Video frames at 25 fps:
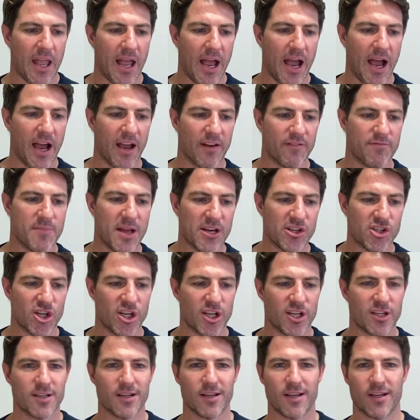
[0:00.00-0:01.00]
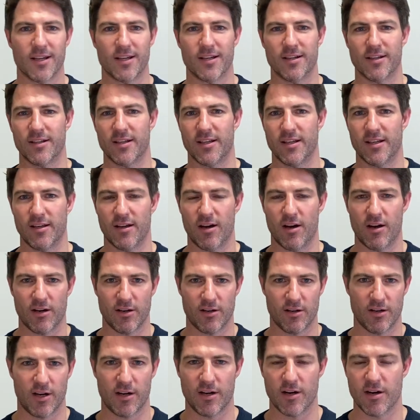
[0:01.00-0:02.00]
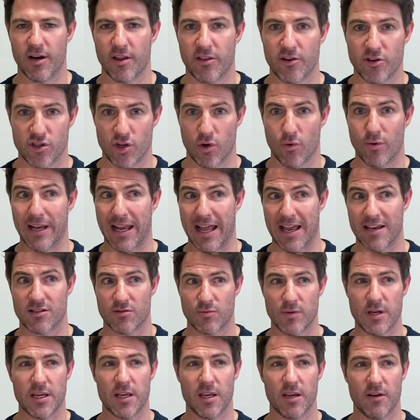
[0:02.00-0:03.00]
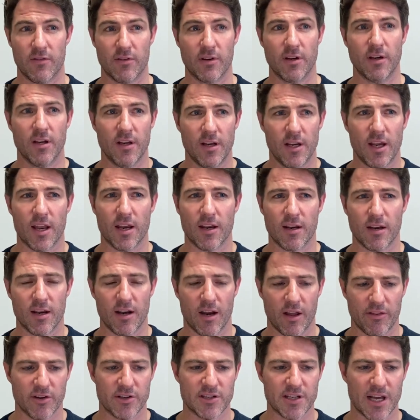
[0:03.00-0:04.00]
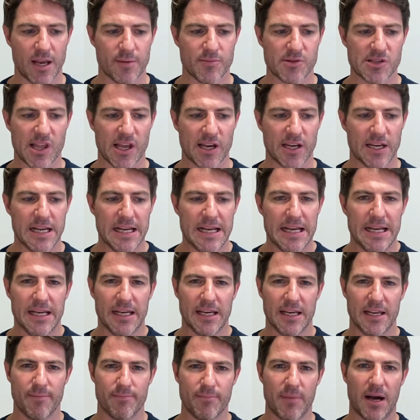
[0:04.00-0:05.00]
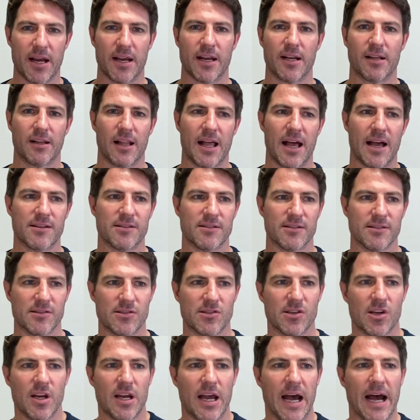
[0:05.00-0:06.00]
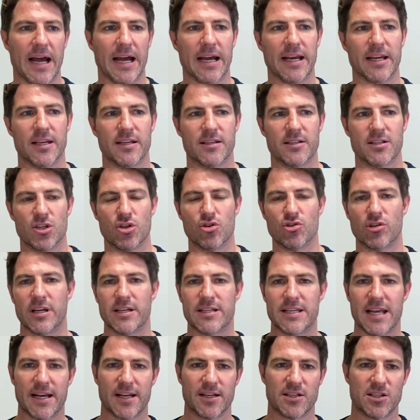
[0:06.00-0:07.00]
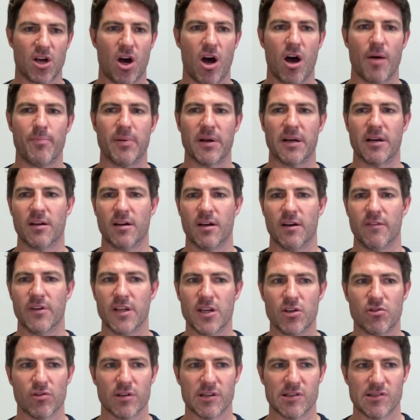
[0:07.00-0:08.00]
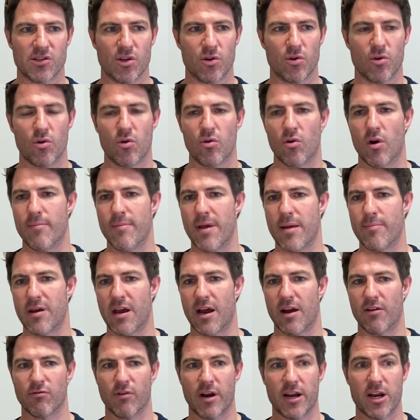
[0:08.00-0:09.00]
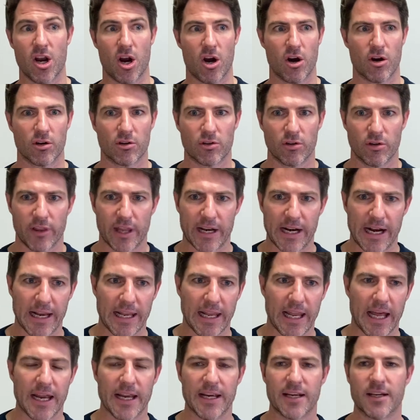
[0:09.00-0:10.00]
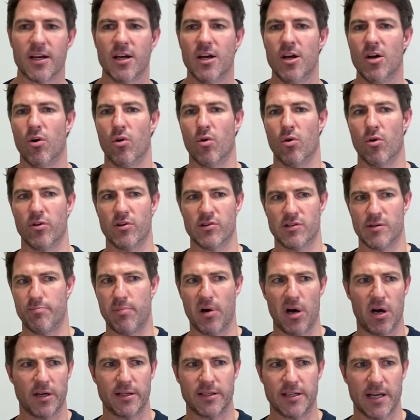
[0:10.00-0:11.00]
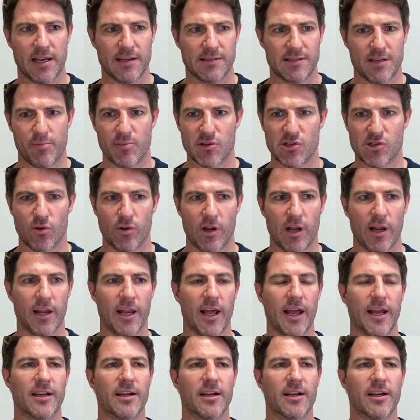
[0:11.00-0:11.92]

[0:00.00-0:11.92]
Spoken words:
I've mentioned on another show, and last week even, and in other times, that in my classes, I usually take a topic of interest. So maybe I read an article that I like, or there's a podcast episode I like,